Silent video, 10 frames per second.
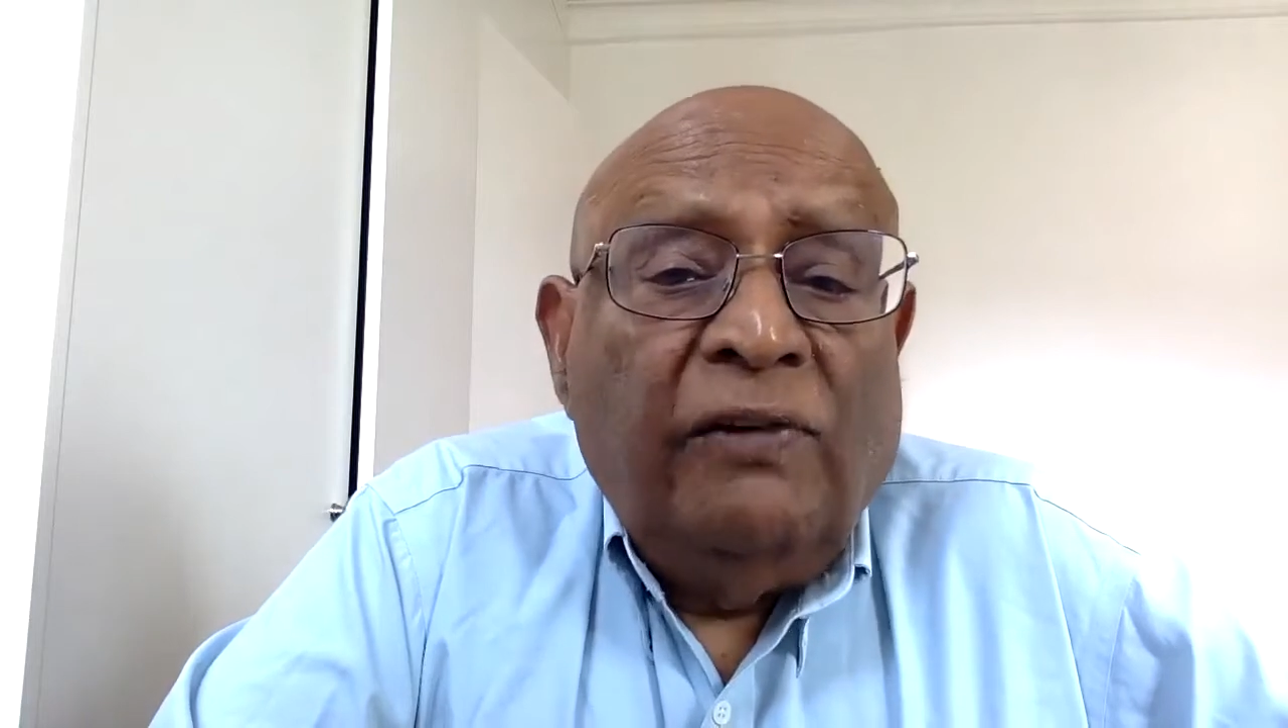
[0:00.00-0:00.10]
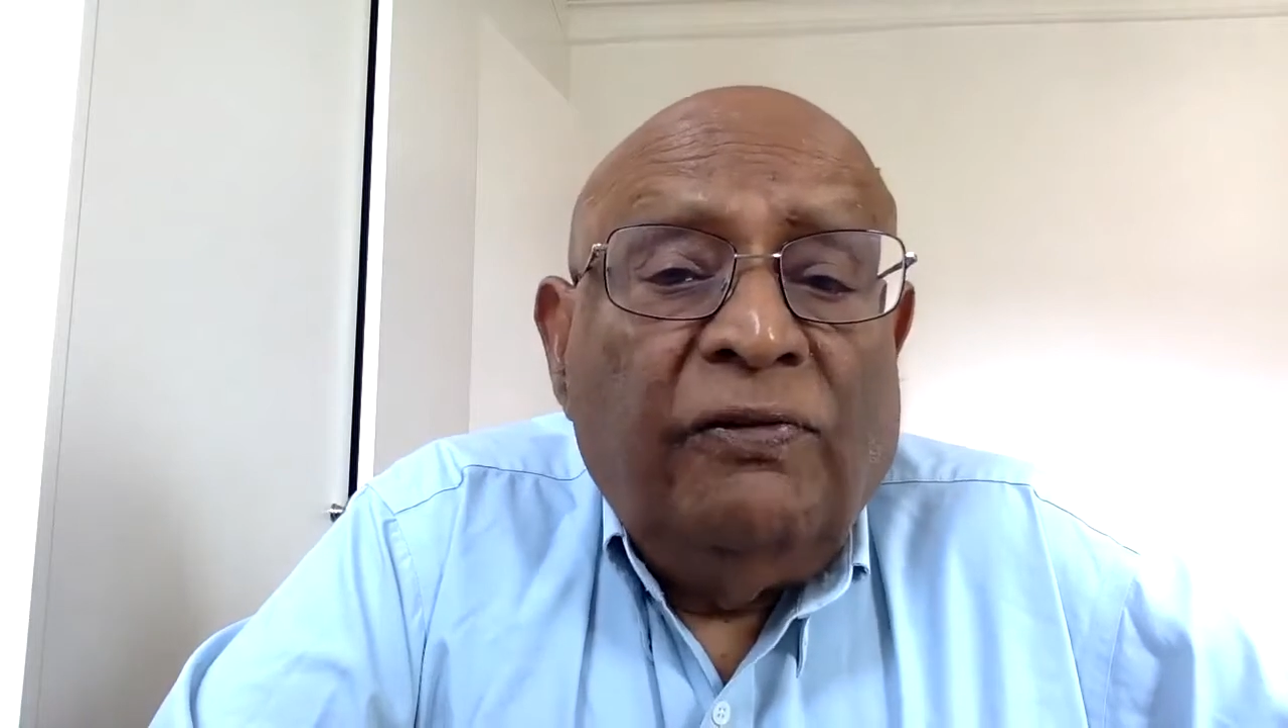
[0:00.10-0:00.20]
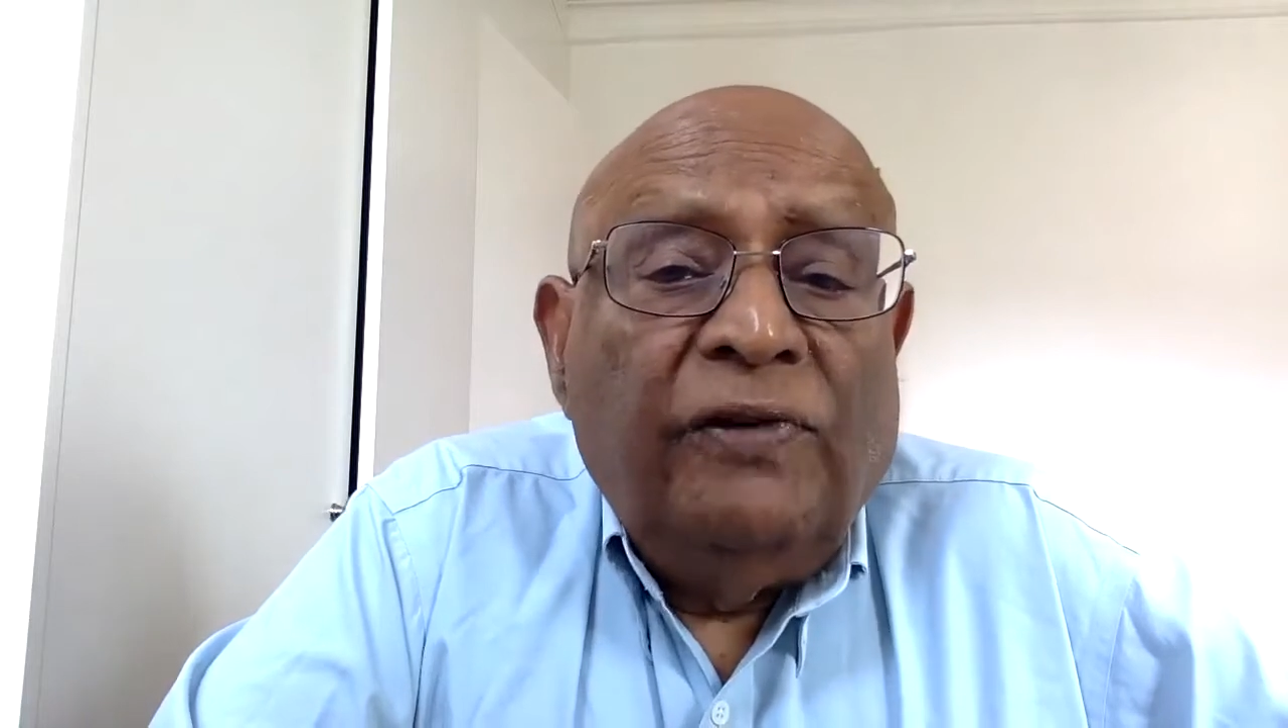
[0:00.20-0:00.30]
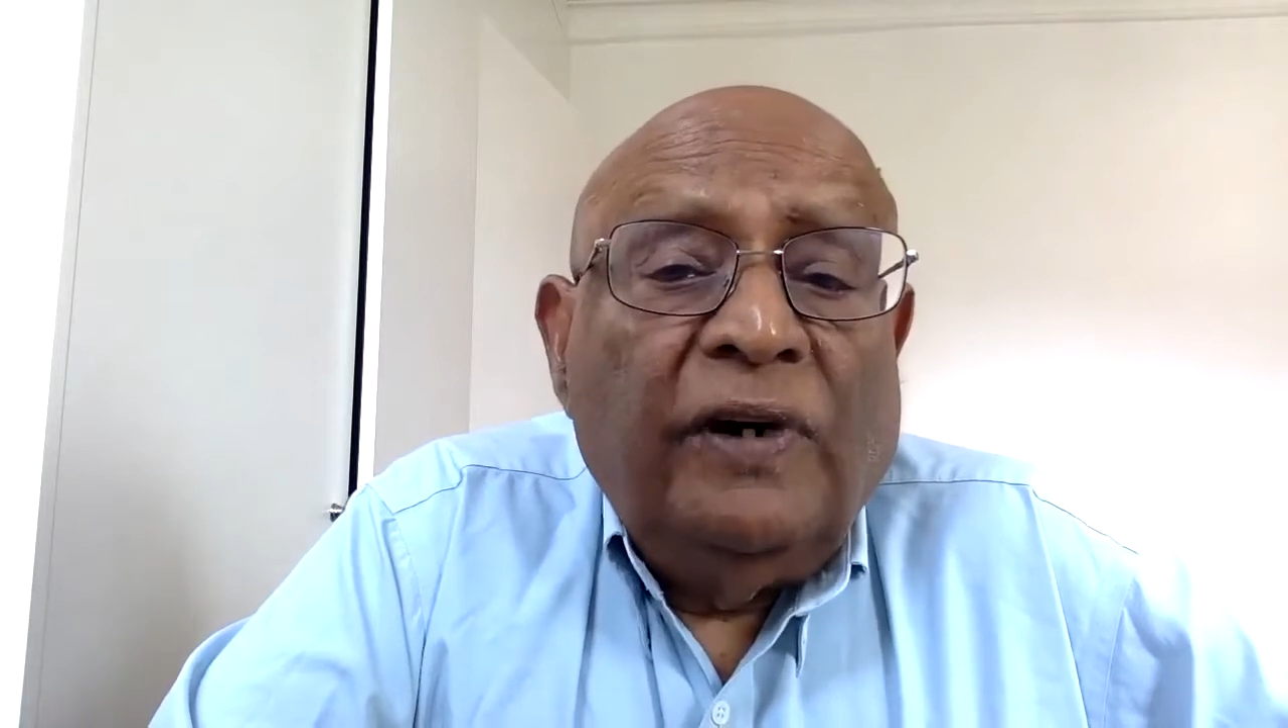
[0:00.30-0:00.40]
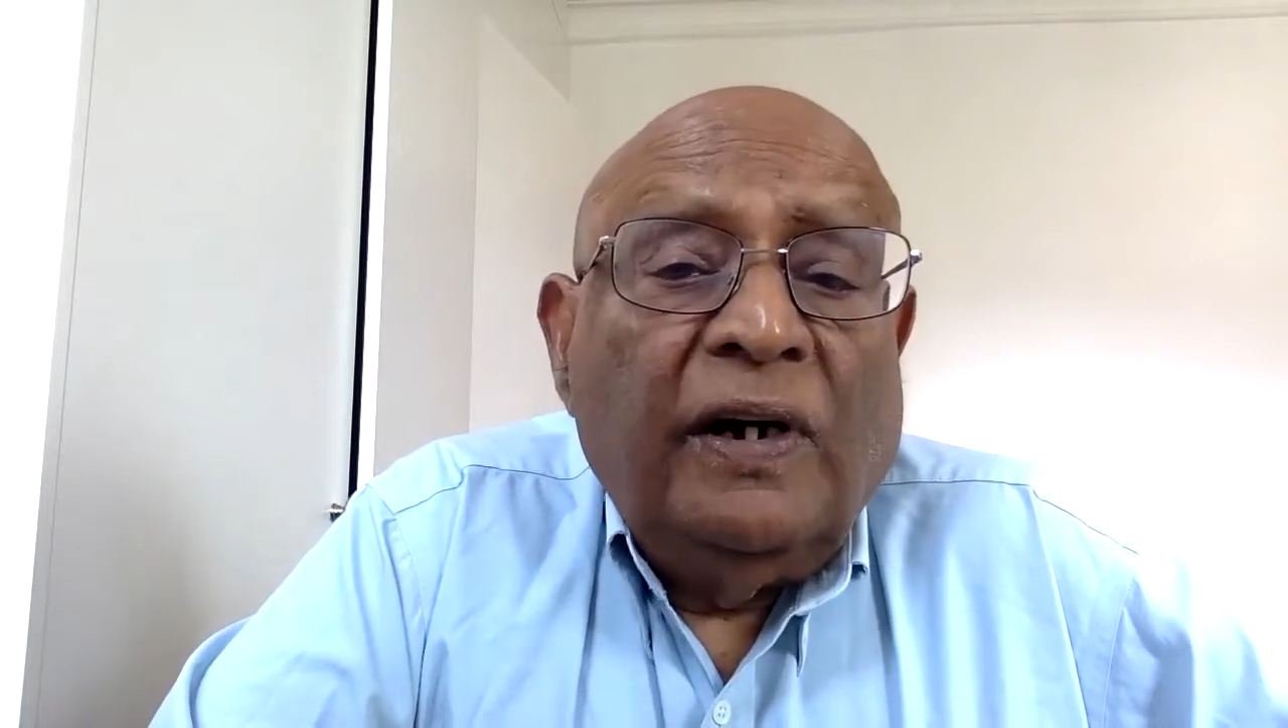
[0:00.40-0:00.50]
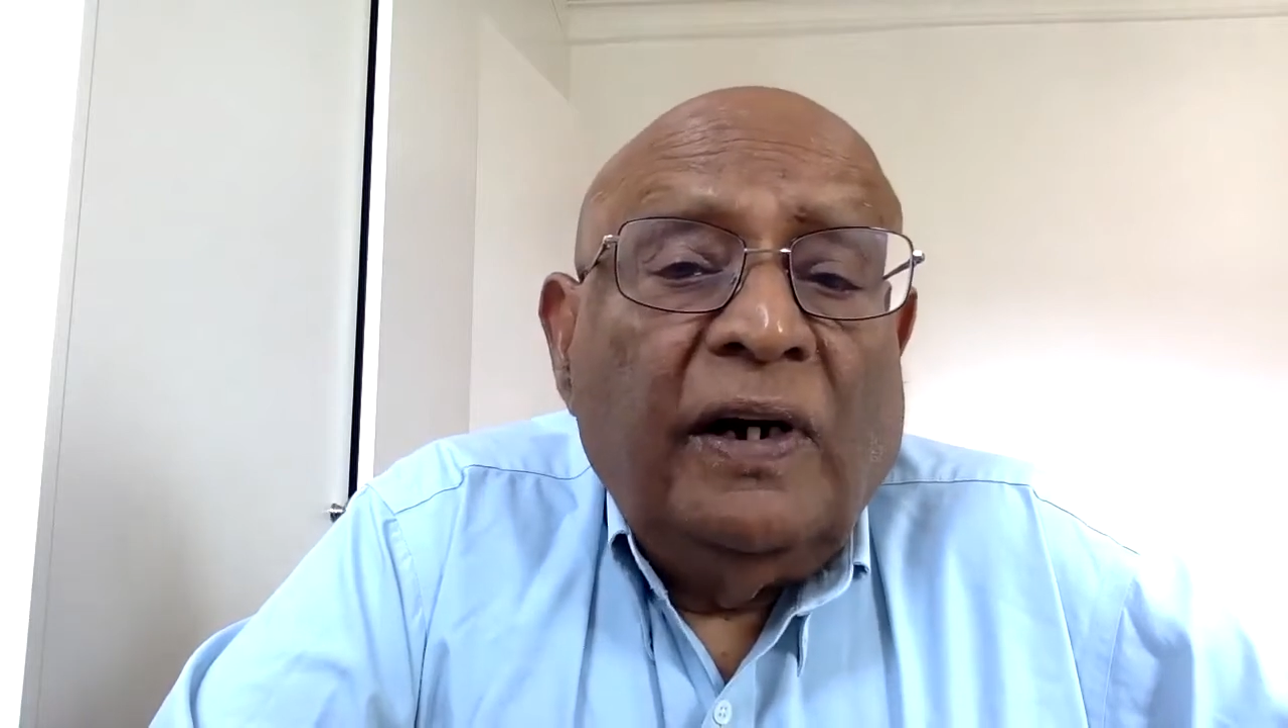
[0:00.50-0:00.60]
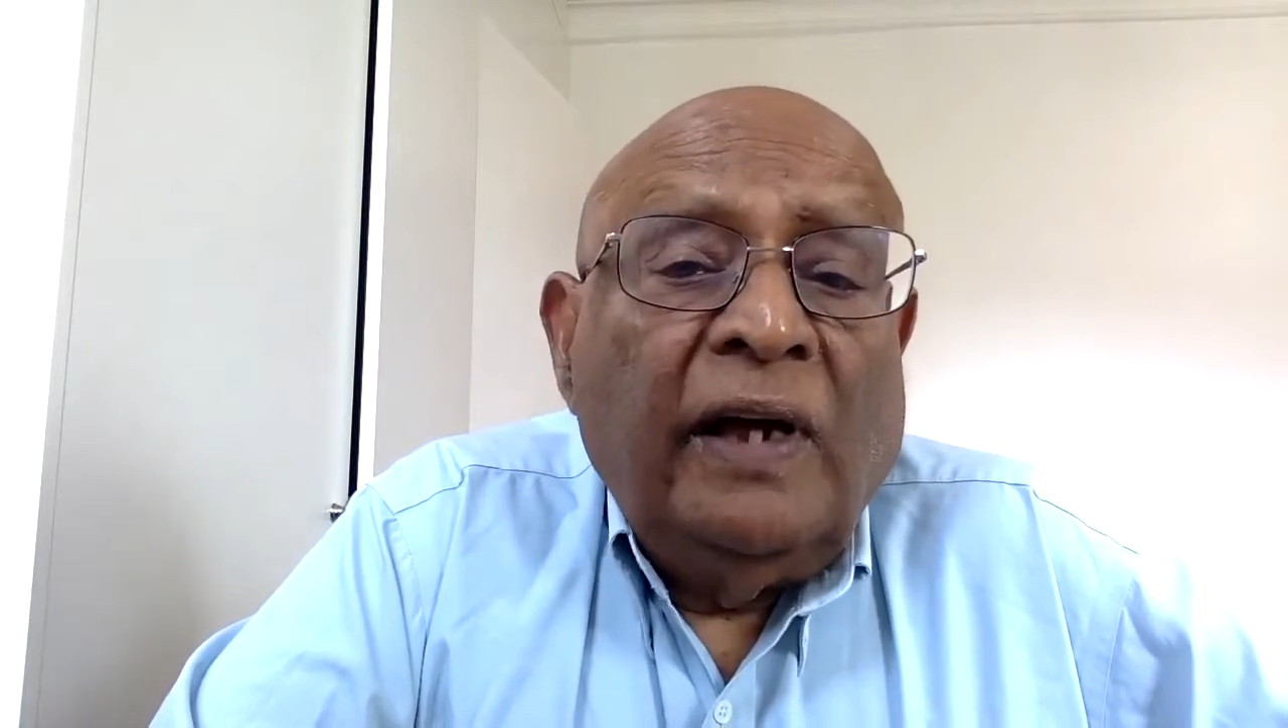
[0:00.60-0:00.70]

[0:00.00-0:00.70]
give